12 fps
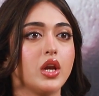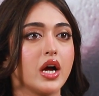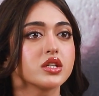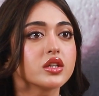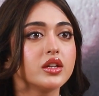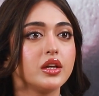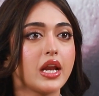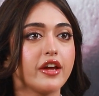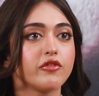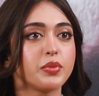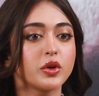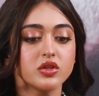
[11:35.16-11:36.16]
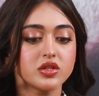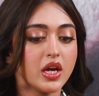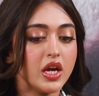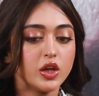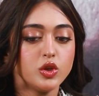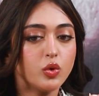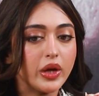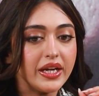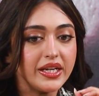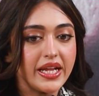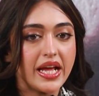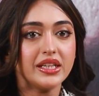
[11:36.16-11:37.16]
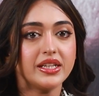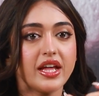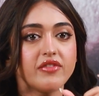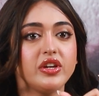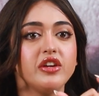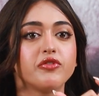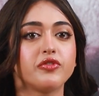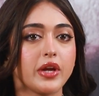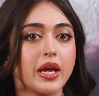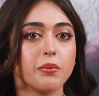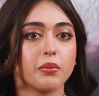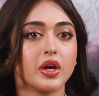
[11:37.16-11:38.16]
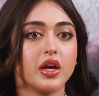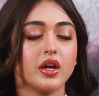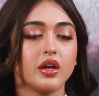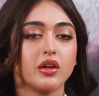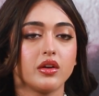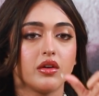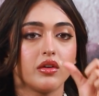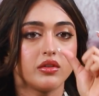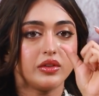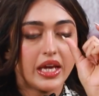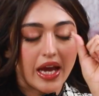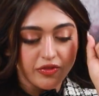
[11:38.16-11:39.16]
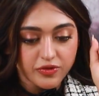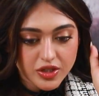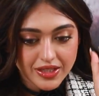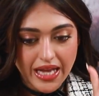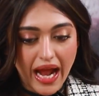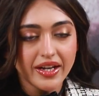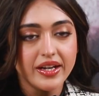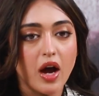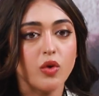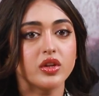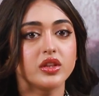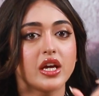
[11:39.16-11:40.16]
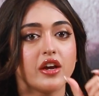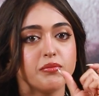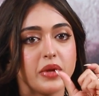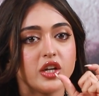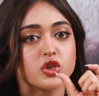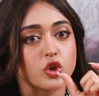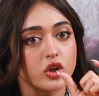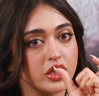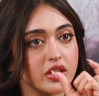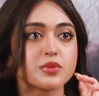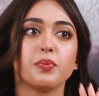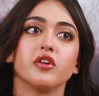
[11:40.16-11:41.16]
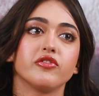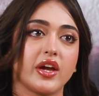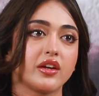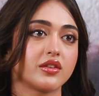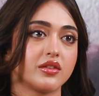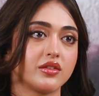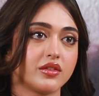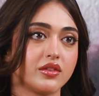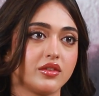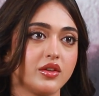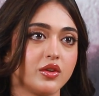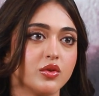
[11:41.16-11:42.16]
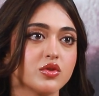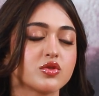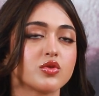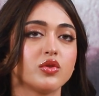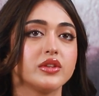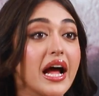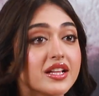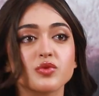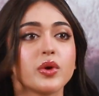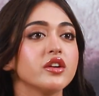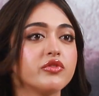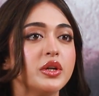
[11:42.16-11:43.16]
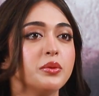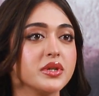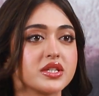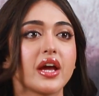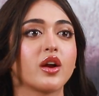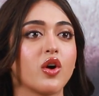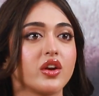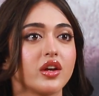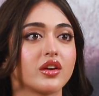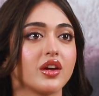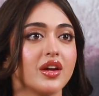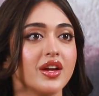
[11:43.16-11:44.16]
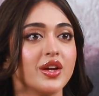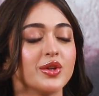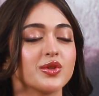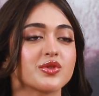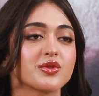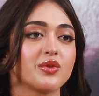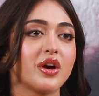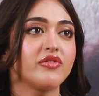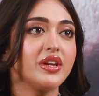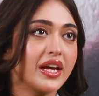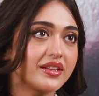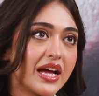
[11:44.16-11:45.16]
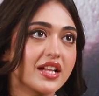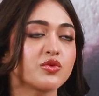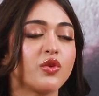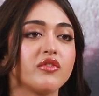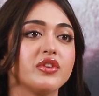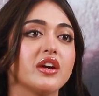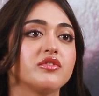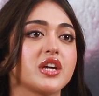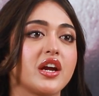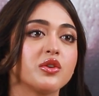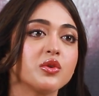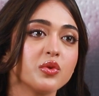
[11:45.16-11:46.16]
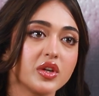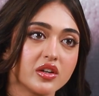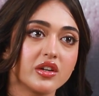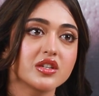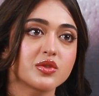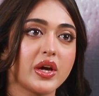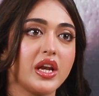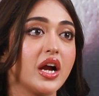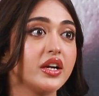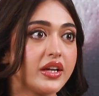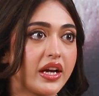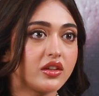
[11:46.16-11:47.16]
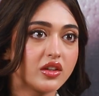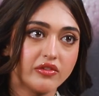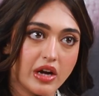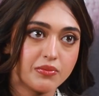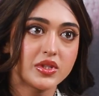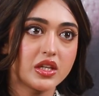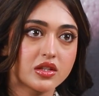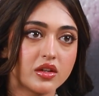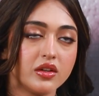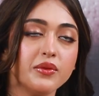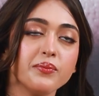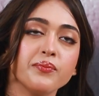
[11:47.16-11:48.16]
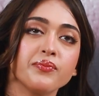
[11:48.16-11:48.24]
larger than life, because you can tell that every frame they have sat down and they have made sure that it's perfect. You know, so that's when a film is iconic. So I feel like that's what we have tried to do here as well. Our director Vamsi sir,